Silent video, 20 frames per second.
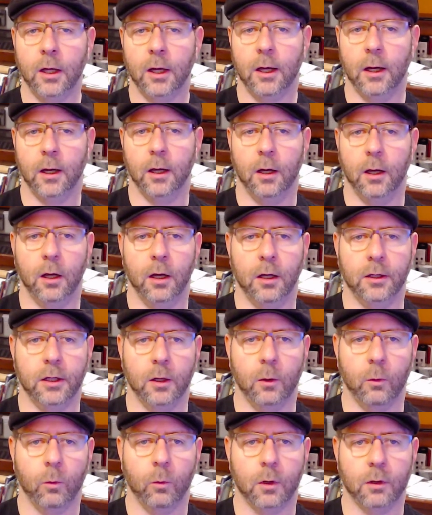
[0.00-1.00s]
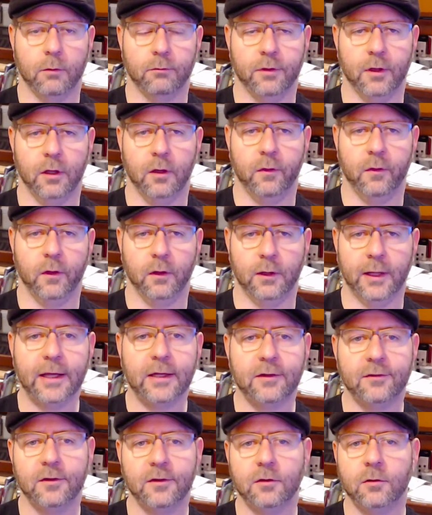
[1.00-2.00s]
one of the
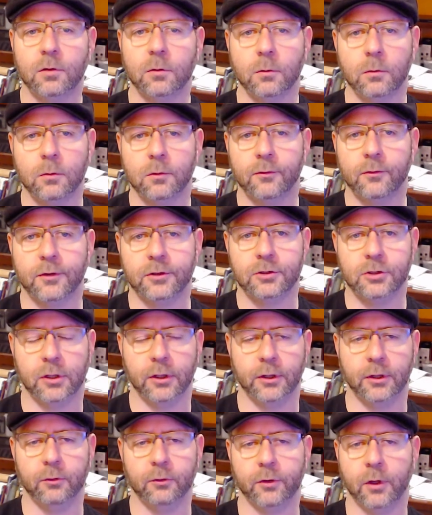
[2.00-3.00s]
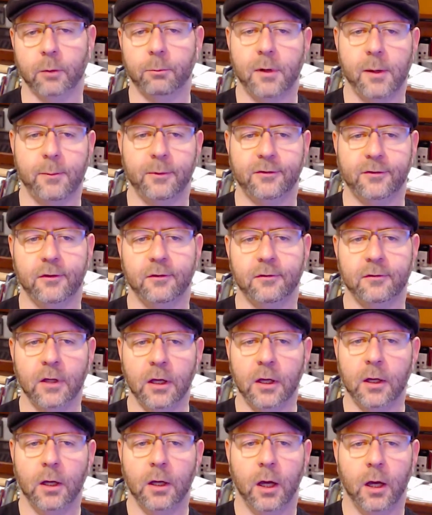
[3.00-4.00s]
legacy tools that you can use on premises,
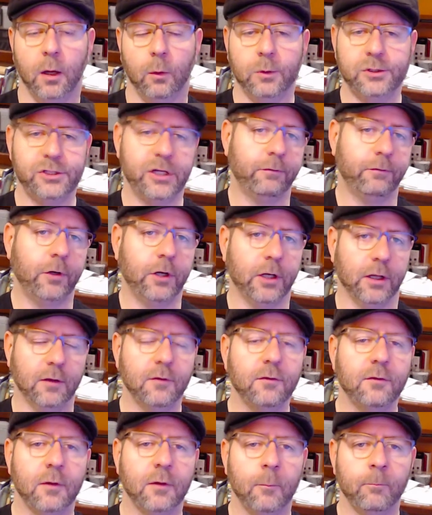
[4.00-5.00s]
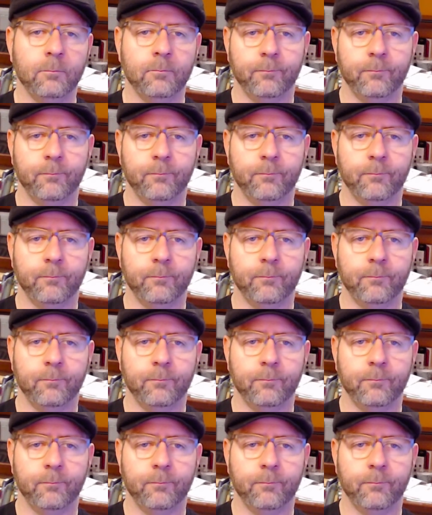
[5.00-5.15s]
whichever it is,